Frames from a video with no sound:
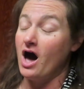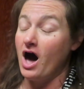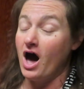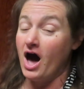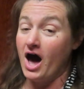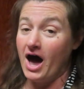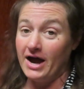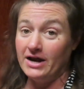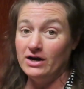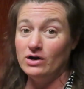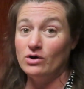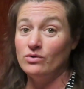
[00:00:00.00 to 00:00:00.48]

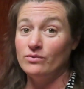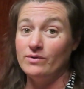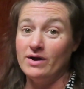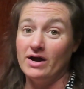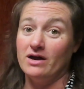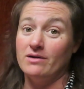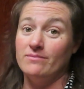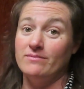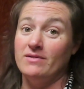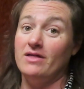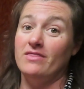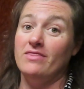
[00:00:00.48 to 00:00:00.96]
I don't
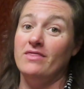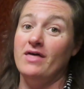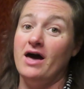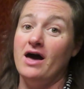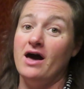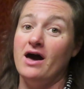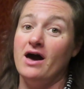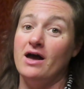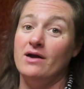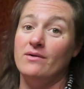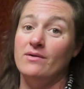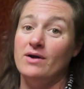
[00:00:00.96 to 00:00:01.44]
recommend
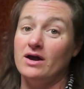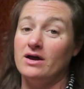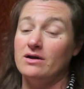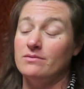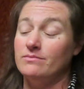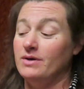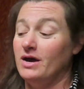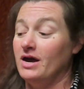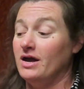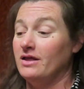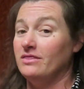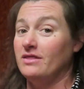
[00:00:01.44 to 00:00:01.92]
that. I
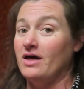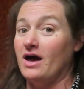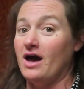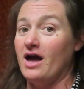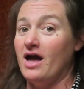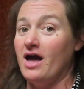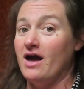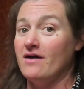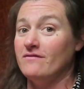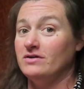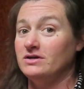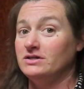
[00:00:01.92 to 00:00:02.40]
recommend
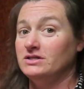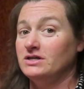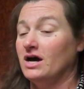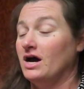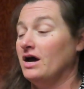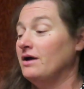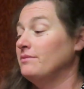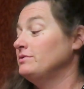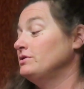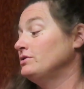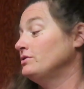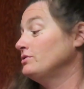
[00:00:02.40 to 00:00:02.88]
that every
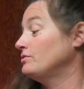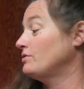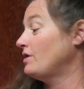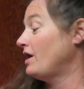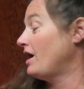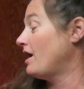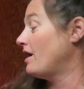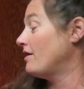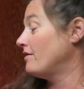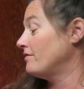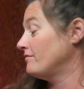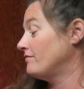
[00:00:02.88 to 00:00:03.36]
time you
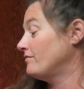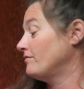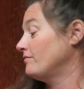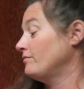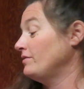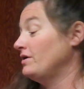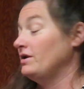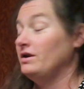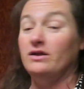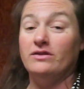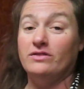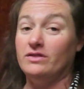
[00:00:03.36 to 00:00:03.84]
have
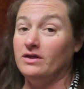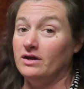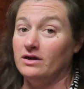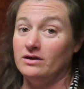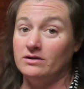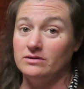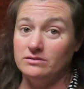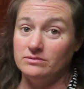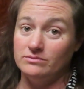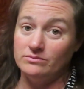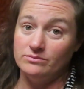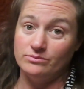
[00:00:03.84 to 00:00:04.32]

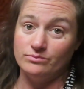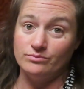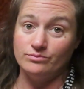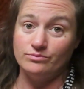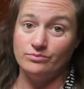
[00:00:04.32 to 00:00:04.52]
anything